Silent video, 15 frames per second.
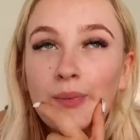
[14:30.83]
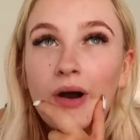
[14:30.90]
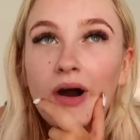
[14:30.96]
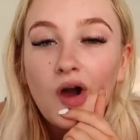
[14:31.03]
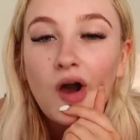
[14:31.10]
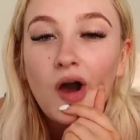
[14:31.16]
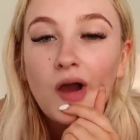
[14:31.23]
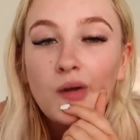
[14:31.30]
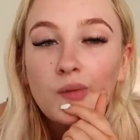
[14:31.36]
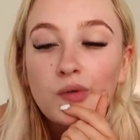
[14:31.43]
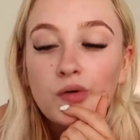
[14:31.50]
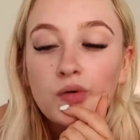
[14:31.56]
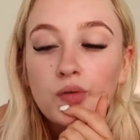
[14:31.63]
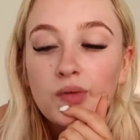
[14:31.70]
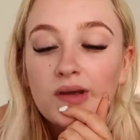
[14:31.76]
but I
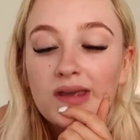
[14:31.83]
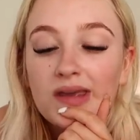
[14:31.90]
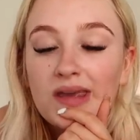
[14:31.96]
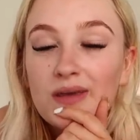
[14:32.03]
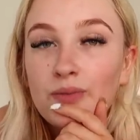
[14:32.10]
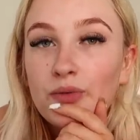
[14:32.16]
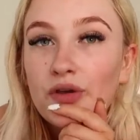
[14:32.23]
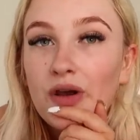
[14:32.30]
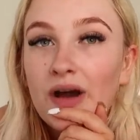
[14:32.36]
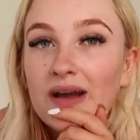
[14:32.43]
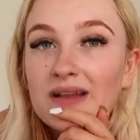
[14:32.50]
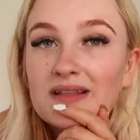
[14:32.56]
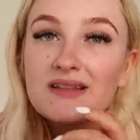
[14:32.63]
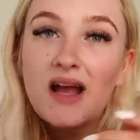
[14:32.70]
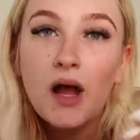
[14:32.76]
will keep you guys